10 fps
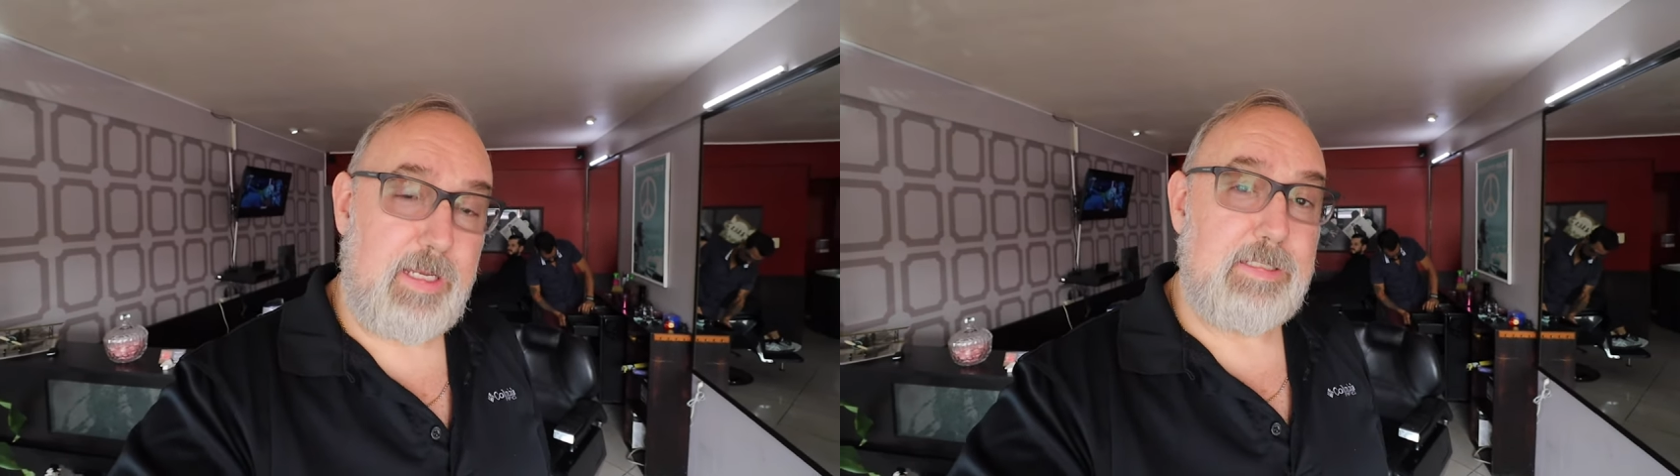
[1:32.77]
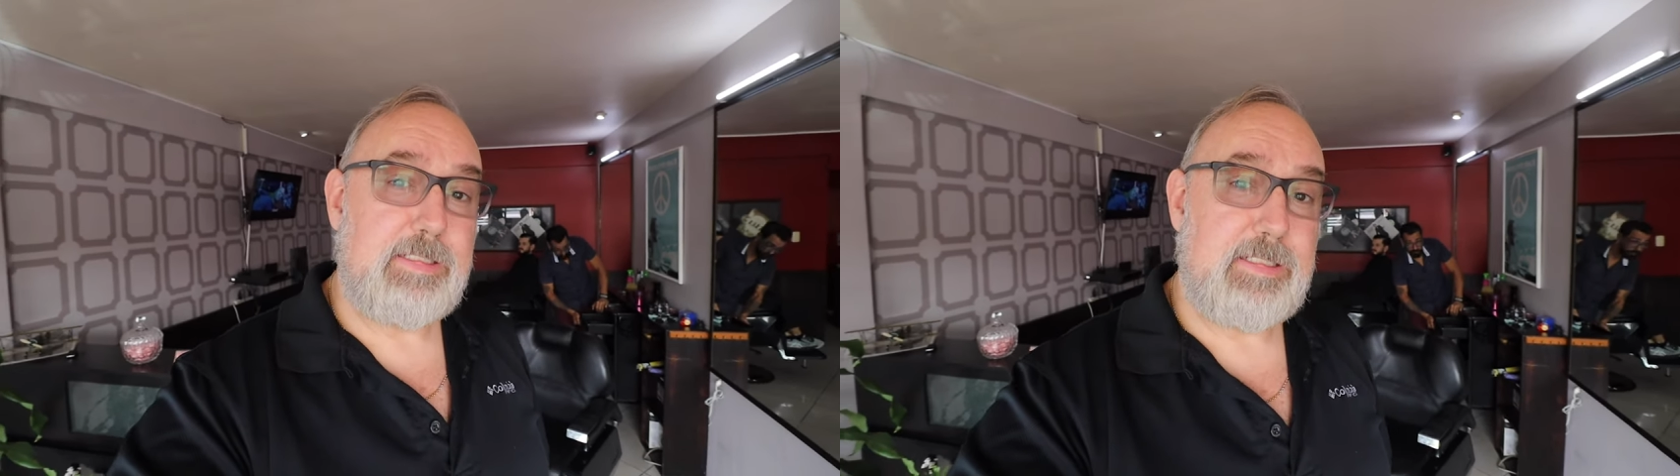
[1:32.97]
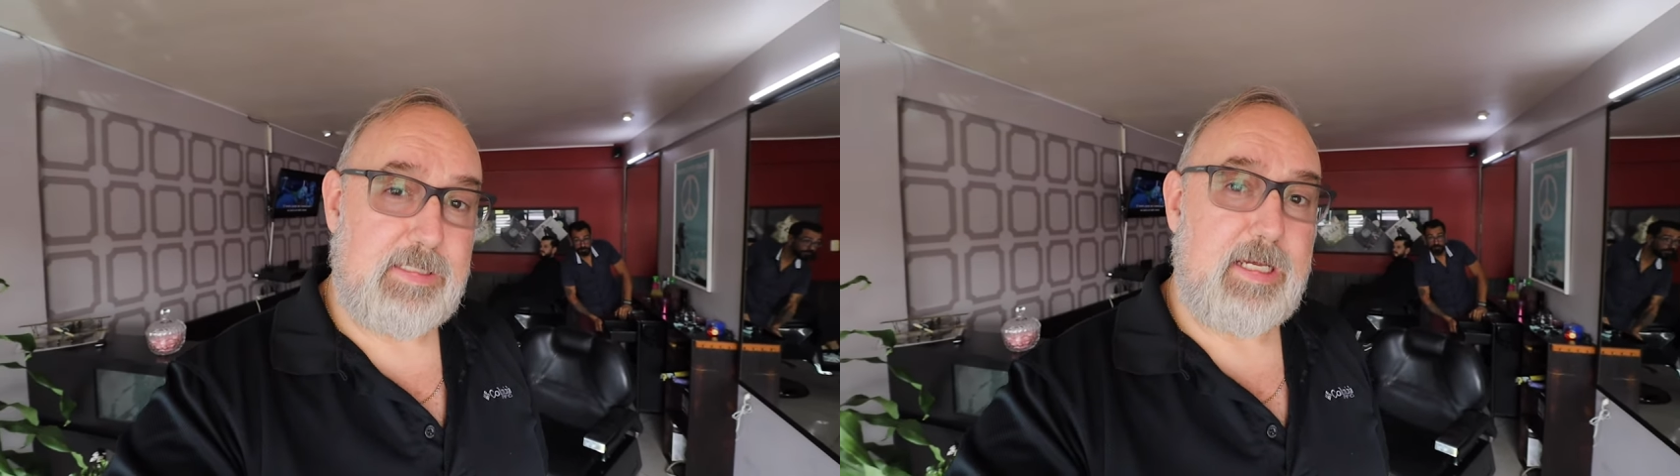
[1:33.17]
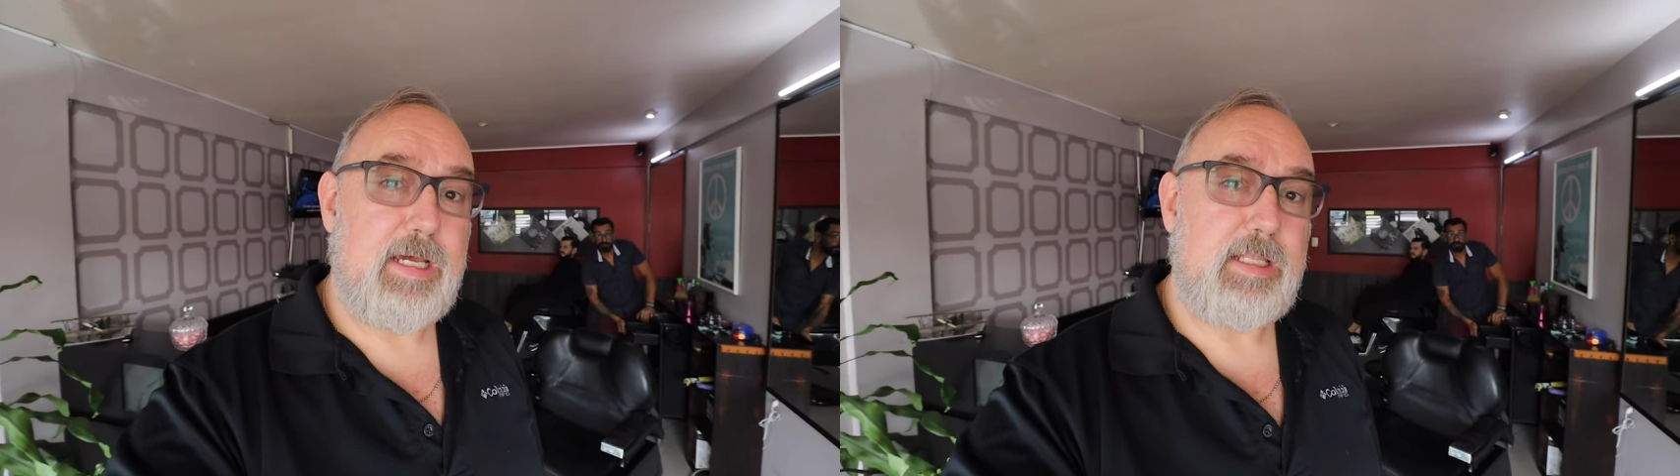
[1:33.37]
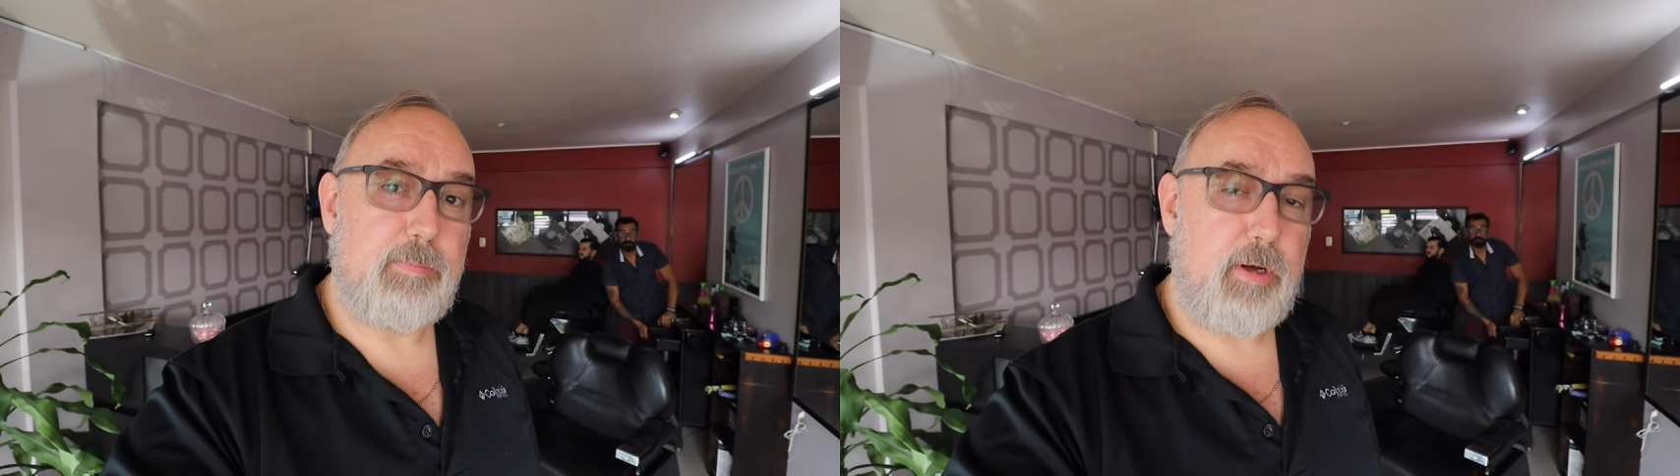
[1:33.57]

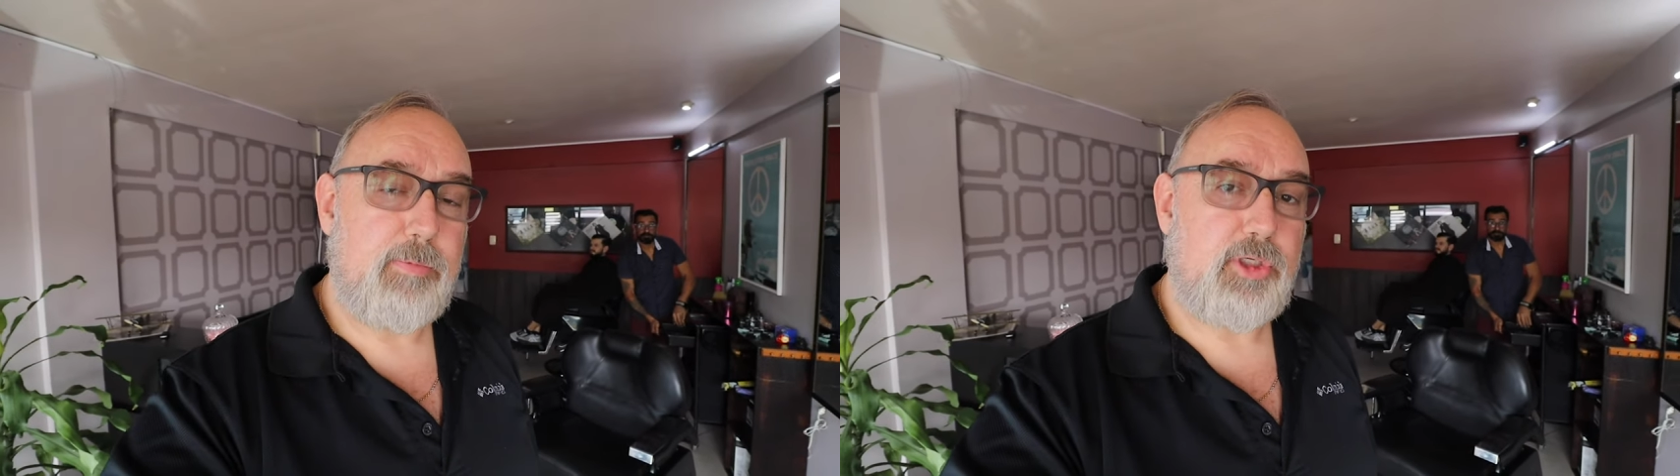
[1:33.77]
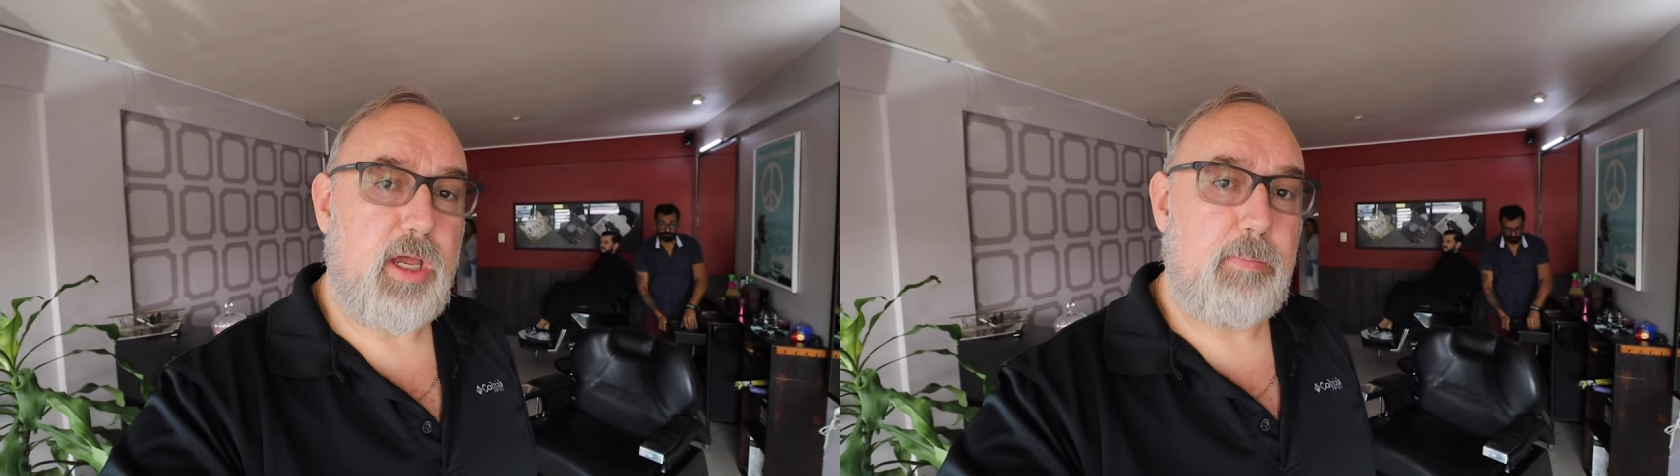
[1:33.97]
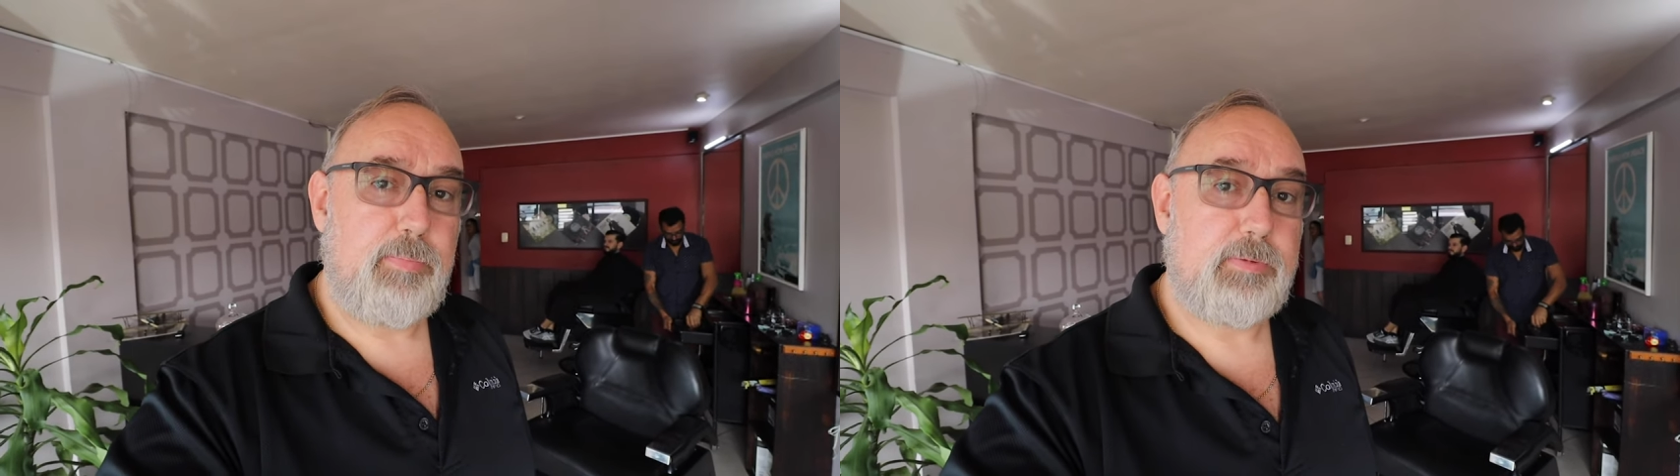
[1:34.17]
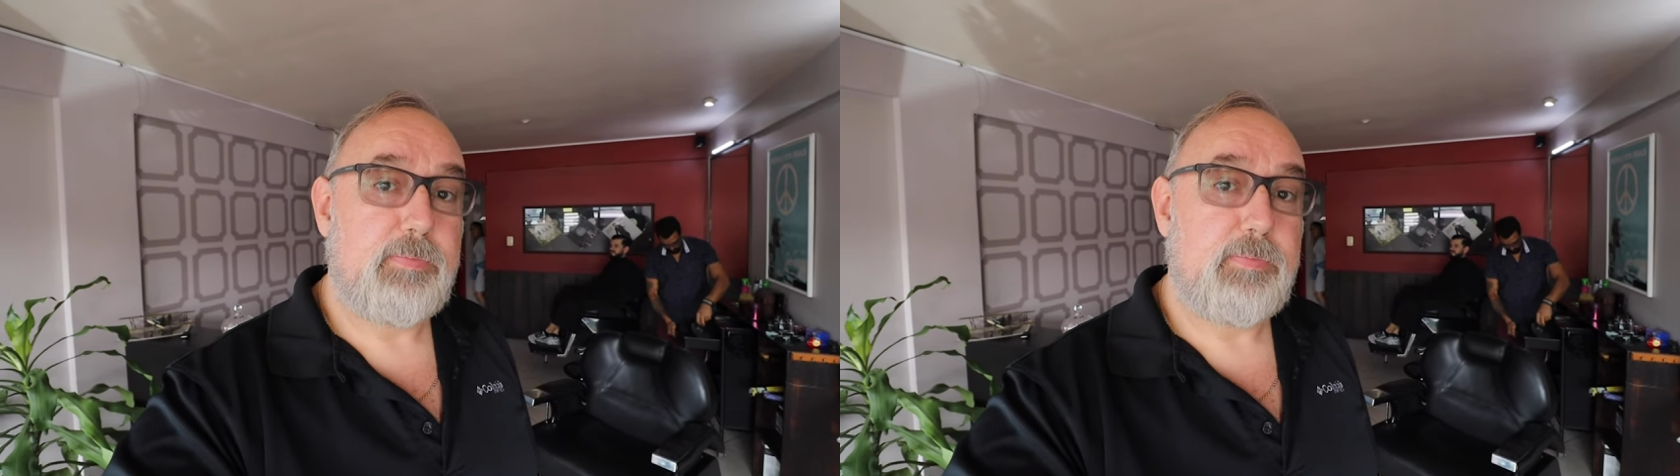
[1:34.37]
inside the barber shop,